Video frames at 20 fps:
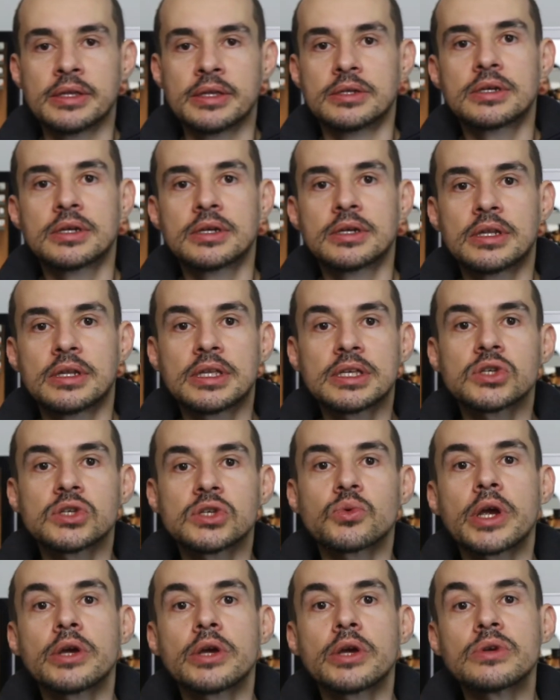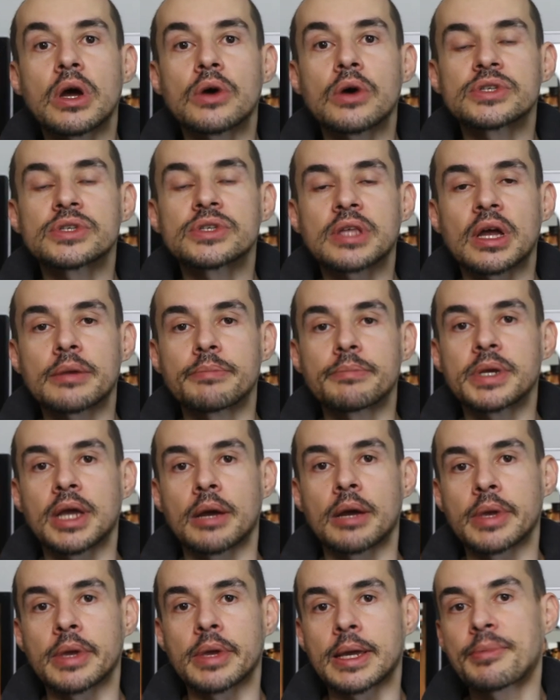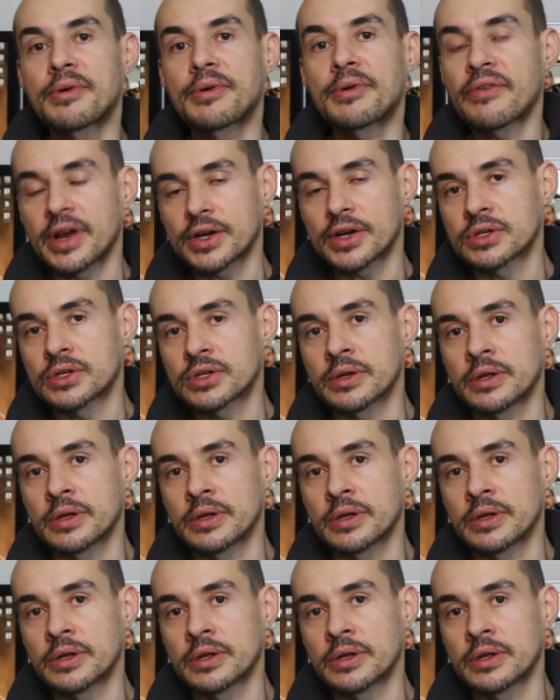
This is why you now start becoming a professional.